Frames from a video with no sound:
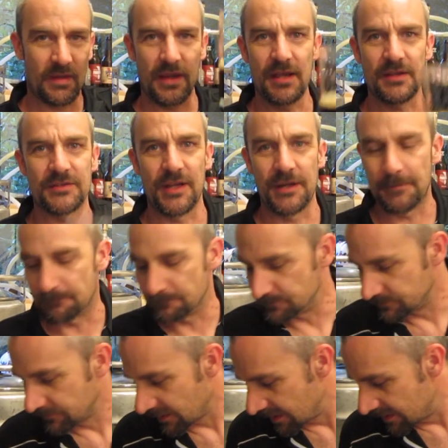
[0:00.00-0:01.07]
Outstanding.
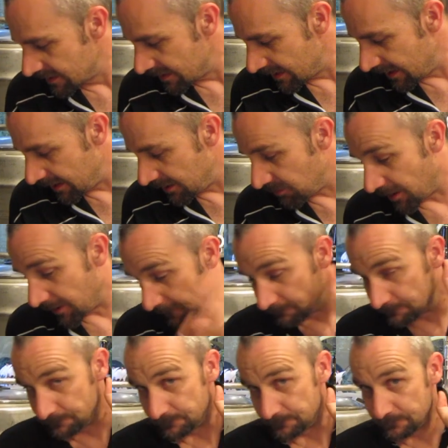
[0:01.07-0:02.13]
Anyway,
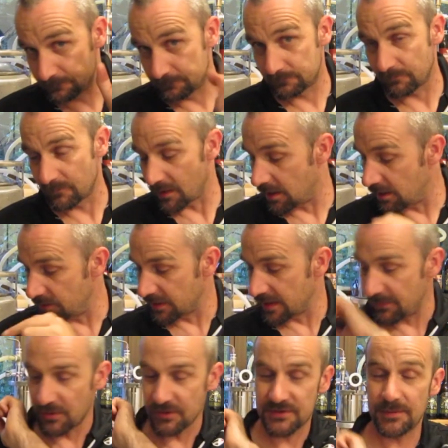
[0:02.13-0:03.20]
I will
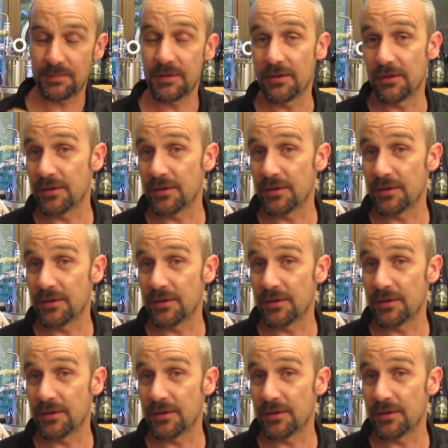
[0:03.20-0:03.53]
keep on sipping